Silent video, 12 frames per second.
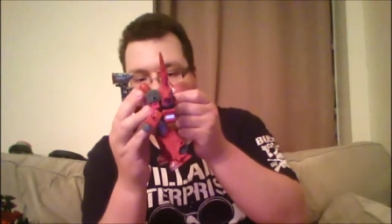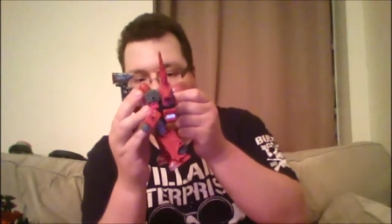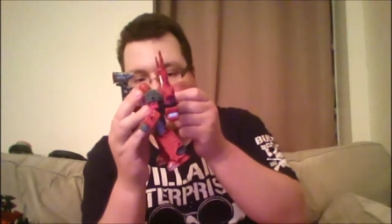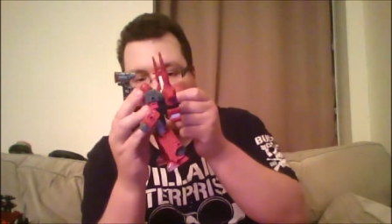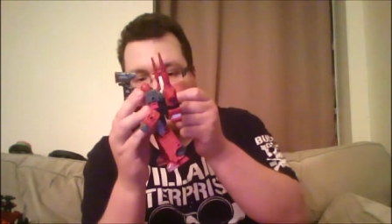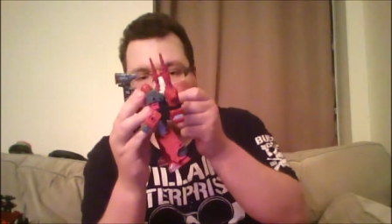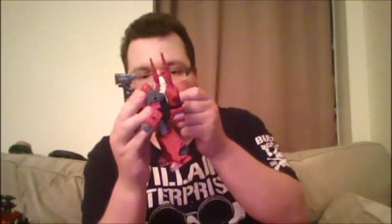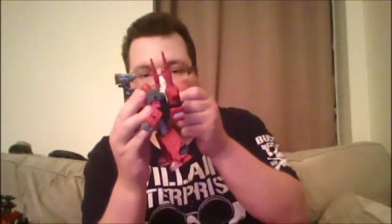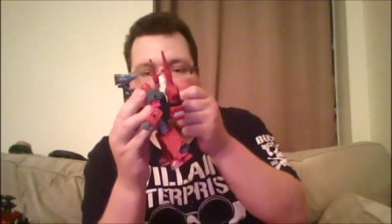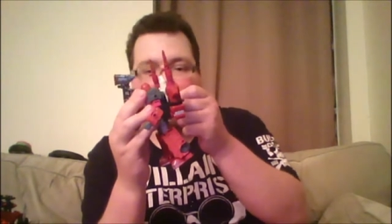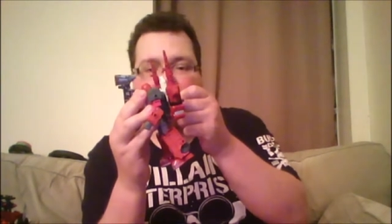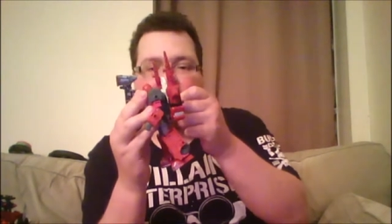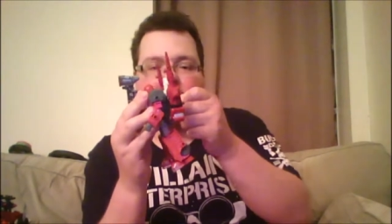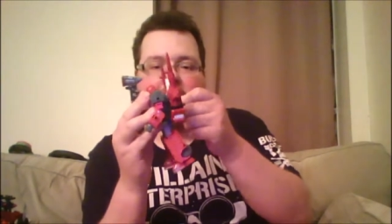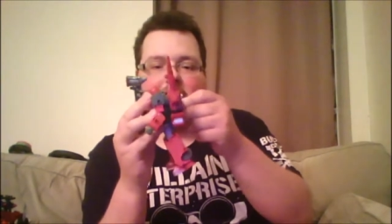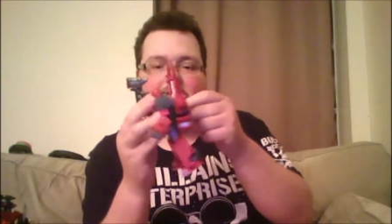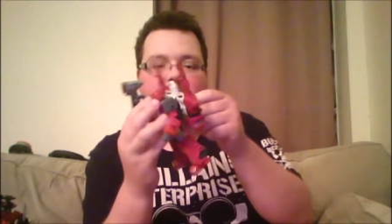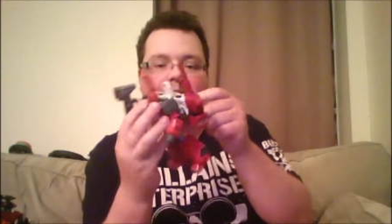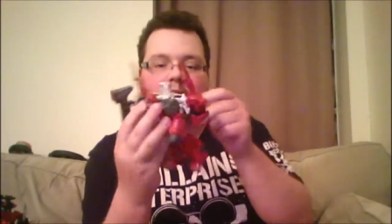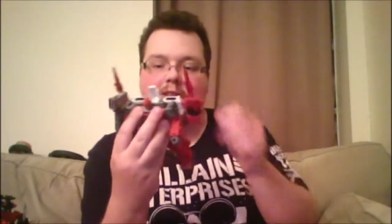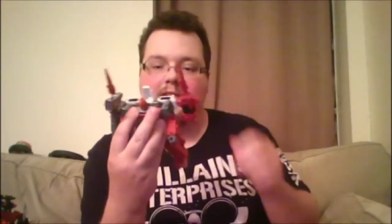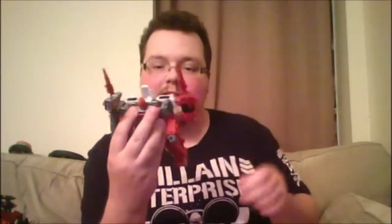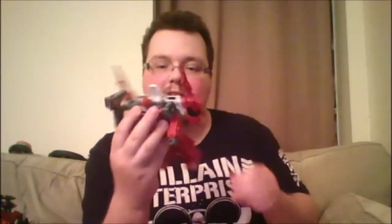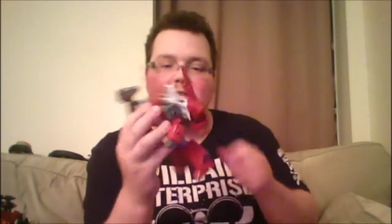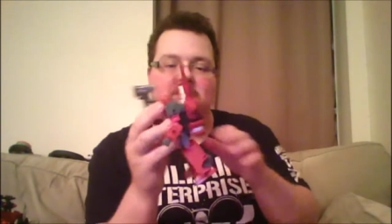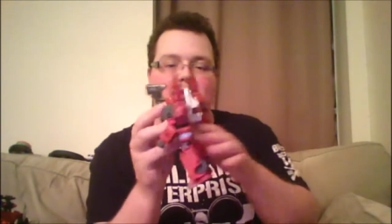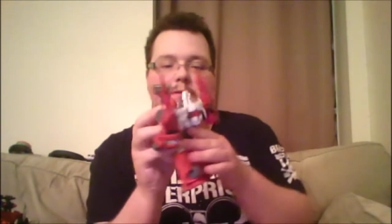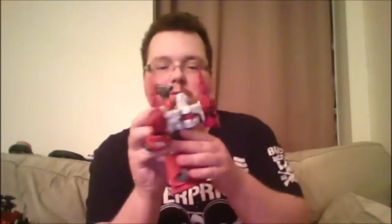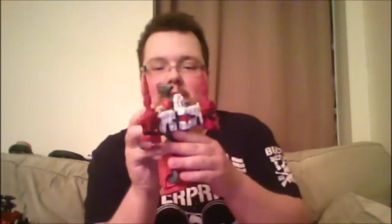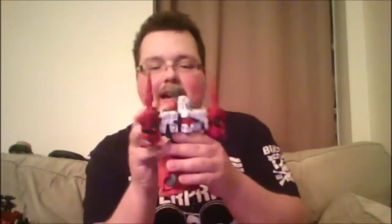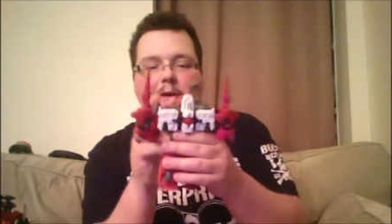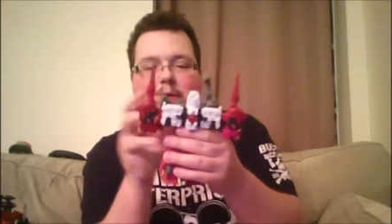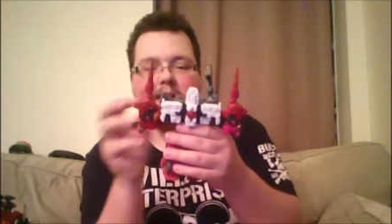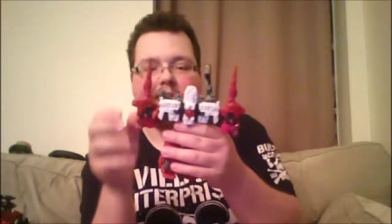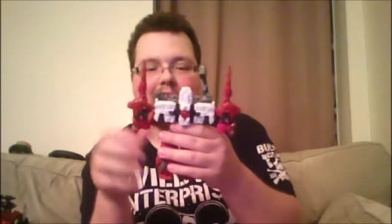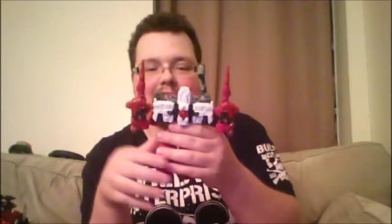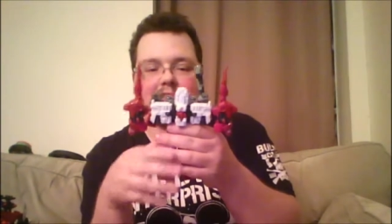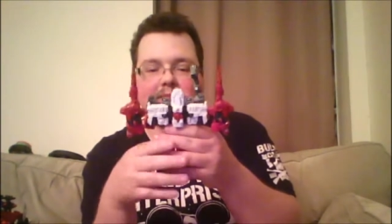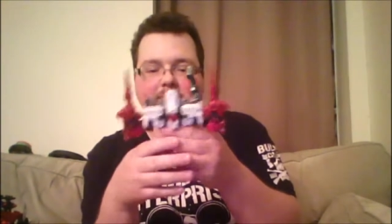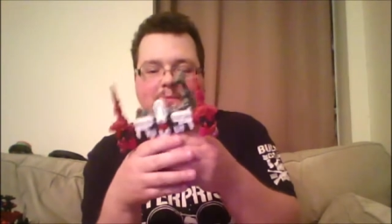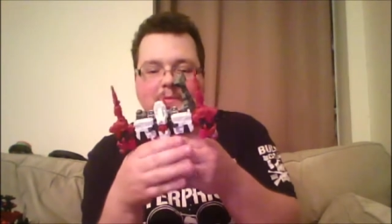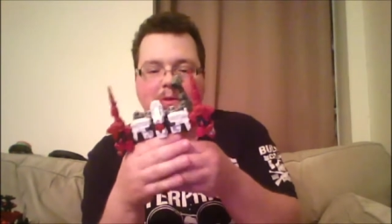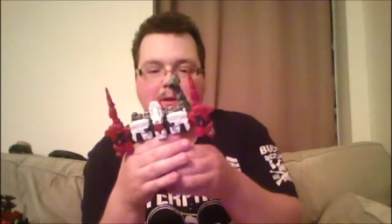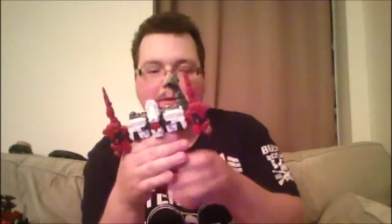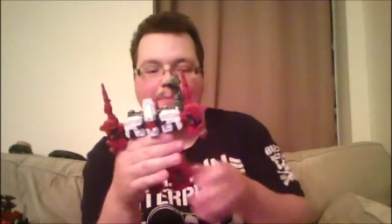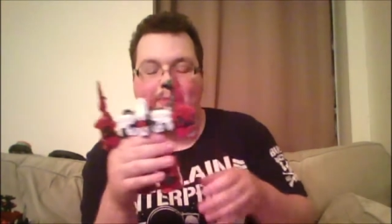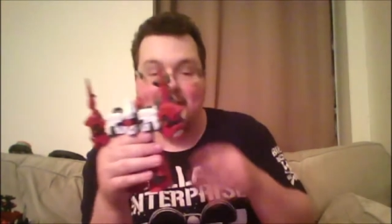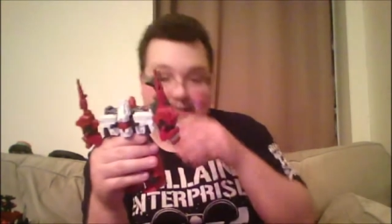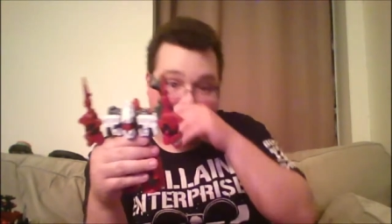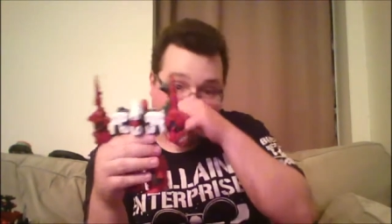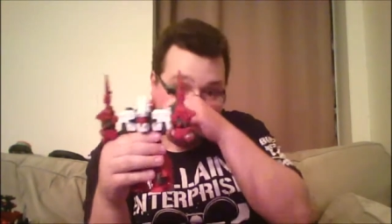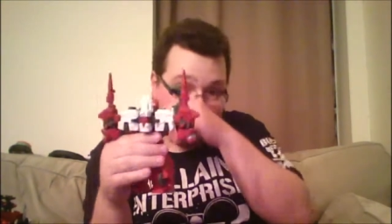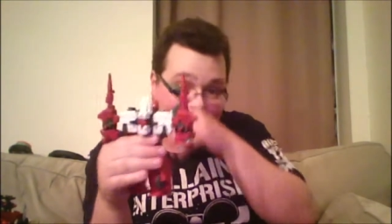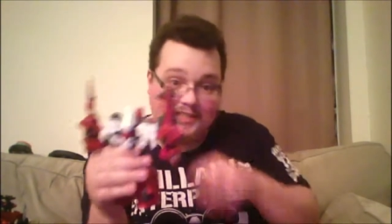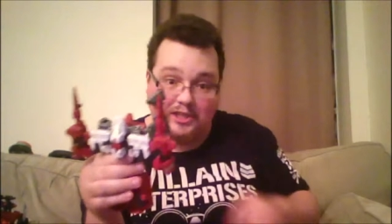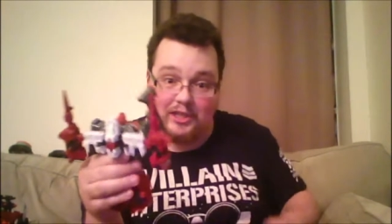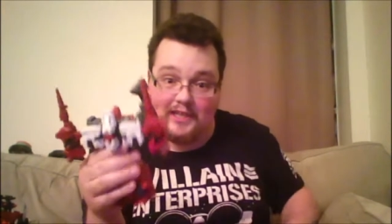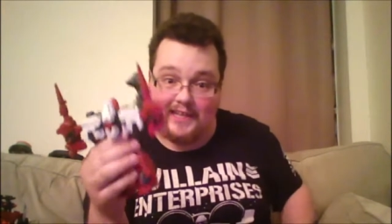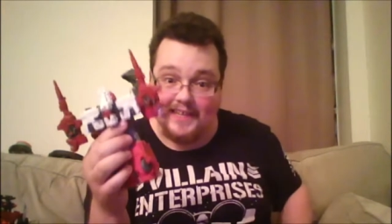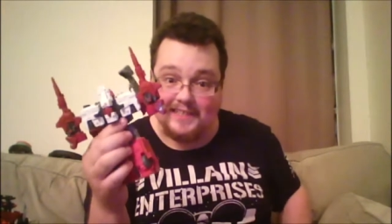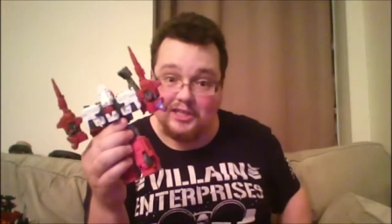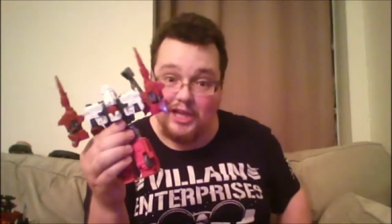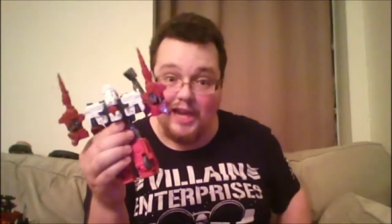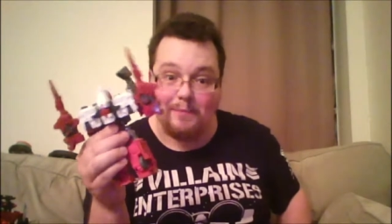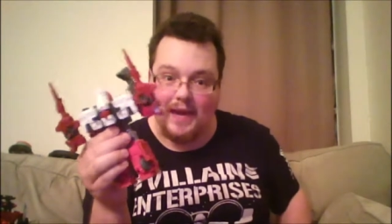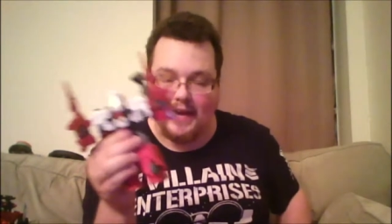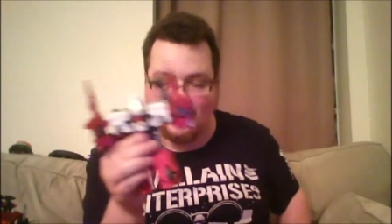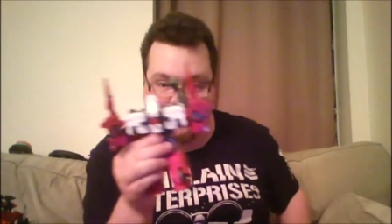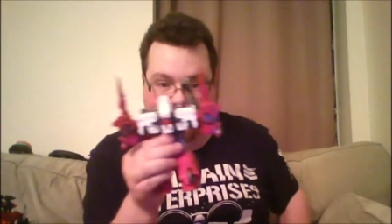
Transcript: his back panel. So now he has basically he's a he has a jetpack.